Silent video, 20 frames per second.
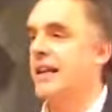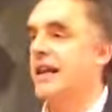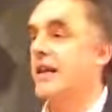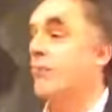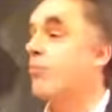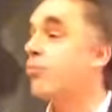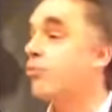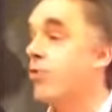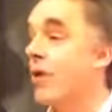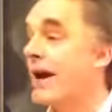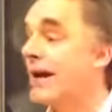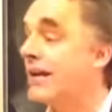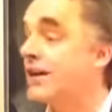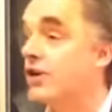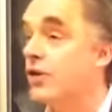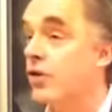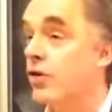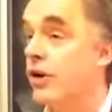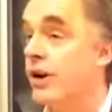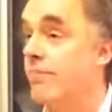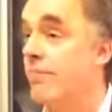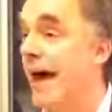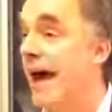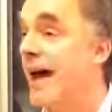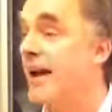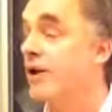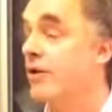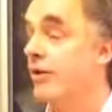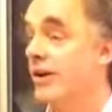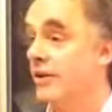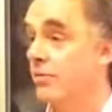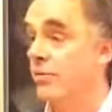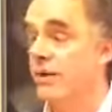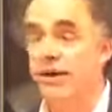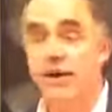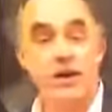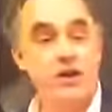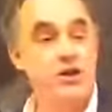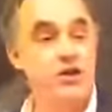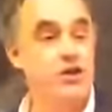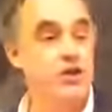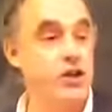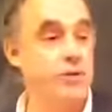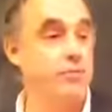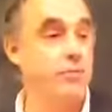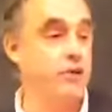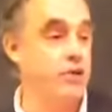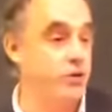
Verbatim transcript: in a predatory manner in relationship